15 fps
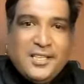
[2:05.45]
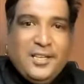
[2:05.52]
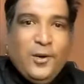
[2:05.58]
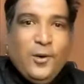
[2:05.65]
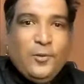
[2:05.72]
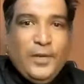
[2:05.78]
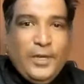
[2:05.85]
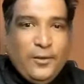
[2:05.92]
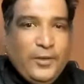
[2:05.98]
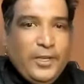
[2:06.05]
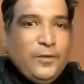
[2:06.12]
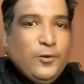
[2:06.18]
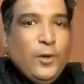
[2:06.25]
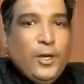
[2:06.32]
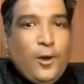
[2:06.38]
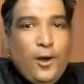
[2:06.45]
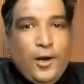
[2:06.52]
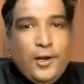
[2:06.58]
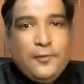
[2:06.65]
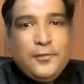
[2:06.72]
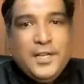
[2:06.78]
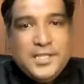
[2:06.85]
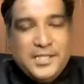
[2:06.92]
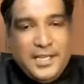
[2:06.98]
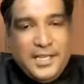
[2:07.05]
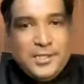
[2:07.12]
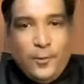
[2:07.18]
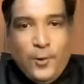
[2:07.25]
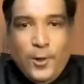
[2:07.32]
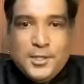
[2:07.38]
You know, we do a lot of
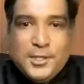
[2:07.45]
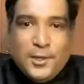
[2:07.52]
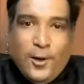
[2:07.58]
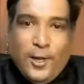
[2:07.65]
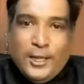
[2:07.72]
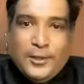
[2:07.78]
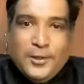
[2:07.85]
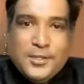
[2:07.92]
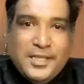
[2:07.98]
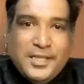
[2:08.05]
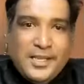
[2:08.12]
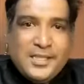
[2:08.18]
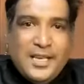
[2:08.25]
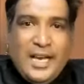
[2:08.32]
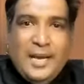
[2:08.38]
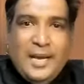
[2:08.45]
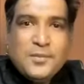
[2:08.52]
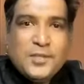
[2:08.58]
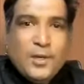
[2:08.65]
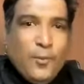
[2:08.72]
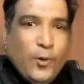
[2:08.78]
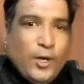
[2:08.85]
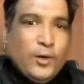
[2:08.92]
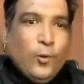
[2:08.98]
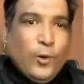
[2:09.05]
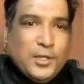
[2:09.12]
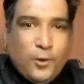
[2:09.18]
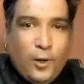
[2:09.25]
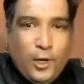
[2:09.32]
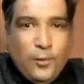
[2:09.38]
district awards and all those things. I am someone who
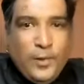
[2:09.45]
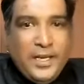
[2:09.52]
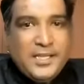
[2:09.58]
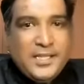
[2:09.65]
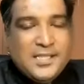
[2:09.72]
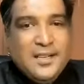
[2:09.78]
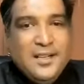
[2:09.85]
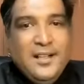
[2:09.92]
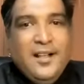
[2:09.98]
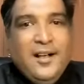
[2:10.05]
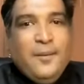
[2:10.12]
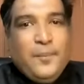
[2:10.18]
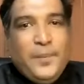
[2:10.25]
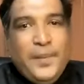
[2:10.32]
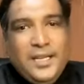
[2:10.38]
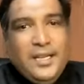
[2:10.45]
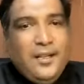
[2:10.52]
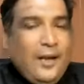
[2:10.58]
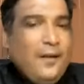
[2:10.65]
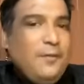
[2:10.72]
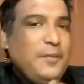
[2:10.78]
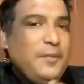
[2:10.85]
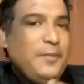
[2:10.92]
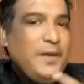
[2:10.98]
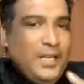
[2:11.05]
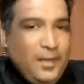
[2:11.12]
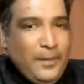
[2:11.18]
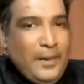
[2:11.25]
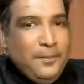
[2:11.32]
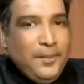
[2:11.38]
has always been, I've
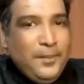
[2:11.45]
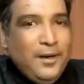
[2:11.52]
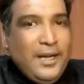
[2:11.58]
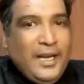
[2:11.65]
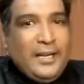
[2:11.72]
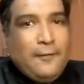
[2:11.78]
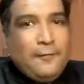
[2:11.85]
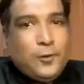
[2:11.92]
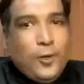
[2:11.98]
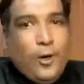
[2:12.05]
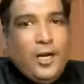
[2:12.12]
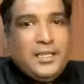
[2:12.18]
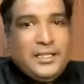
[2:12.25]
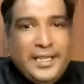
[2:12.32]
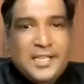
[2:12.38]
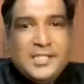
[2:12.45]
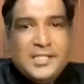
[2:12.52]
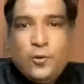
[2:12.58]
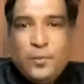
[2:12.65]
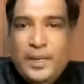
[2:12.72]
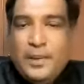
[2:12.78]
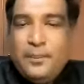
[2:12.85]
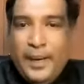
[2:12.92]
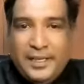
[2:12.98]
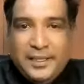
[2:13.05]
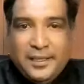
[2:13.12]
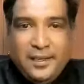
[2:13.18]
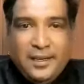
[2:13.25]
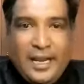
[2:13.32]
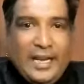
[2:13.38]
been a member and I've thought things could be
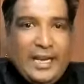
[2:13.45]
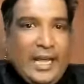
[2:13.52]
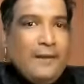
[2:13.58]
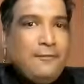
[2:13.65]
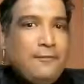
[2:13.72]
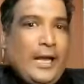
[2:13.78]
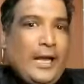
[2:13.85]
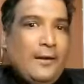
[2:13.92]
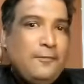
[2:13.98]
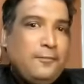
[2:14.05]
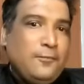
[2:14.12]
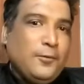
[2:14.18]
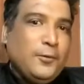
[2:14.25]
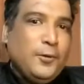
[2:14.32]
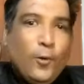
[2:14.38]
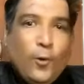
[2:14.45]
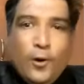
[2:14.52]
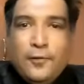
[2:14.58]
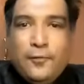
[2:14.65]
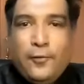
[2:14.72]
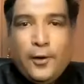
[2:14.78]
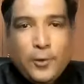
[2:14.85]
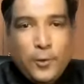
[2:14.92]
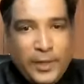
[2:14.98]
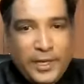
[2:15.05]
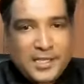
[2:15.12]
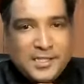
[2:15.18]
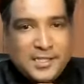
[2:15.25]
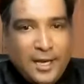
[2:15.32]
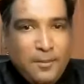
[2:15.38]
better. And I've known for
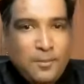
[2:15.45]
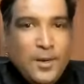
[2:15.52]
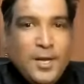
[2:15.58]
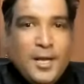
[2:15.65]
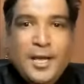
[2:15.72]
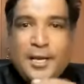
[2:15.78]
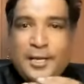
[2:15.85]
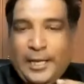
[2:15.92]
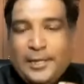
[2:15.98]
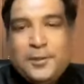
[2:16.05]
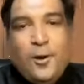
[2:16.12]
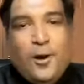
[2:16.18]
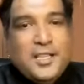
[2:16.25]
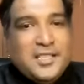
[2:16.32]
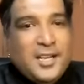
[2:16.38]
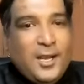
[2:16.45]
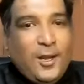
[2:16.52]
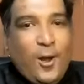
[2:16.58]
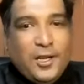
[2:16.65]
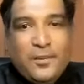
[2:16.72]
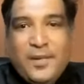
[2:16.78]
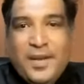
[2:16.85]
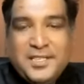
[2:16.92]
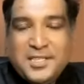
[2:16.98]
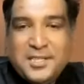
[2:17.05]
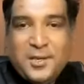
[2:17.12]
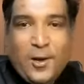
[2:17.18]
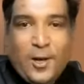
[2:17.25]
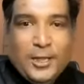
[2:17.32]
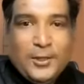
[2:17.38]
doing some technological automations
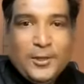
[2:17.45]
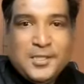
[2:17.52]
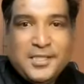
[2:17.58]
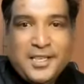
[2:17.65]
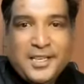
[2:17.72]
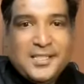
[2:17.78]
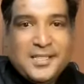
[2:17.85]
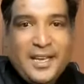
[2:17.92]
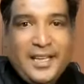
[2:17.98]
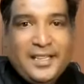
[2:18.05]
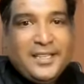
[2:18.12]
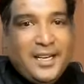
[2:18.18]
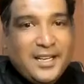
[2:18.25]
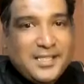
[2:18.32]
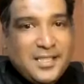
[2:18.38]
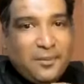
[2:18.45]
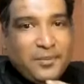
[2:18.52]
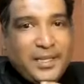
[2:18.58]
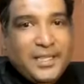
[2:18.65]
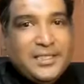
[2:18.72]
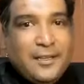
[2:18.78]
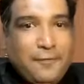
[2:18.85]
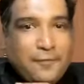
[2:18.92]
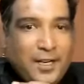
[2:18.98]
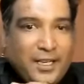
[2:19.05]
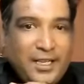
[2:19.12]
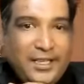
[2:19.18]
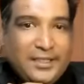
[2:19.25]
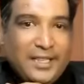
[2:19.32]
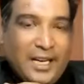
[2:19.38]
and all those things. And that is something
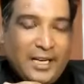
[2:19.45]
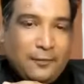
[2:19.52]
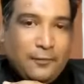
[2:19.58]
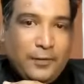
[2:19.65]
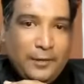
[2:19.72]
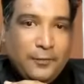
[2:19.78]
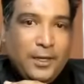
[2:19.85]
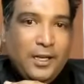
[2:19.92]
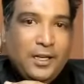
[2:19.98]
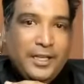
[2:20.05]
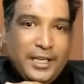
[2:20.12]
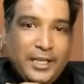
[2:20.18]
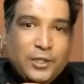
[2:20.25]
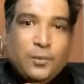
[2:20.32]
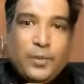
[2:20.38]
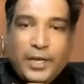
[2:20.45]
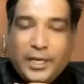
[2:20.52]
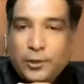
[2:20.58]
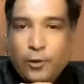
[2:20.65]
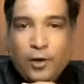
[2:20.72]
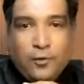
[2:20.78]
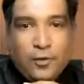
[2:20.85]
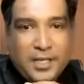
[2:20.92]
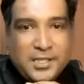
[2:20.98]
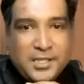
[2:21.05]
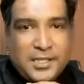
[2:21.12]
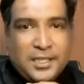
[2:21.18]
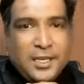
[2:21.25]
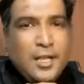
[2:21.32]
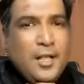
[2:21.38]
definitely that we will need to bring to our
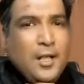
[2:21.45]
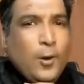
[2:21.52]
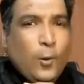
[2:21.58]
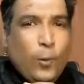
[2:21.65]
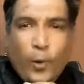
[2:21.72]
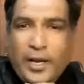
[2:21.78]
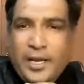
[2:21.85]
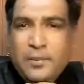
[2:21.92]
district. Why?